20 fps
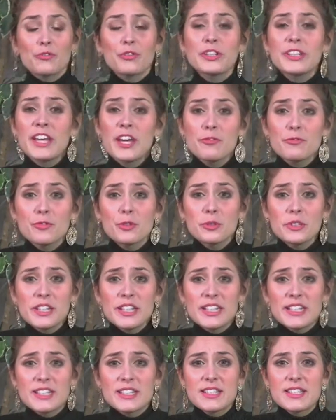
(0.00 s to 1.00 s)

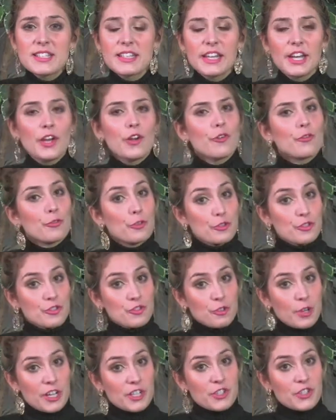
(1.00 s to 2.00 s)
forgetfulness,
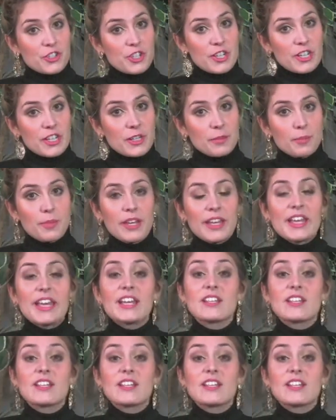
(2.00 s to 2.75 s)
frustration,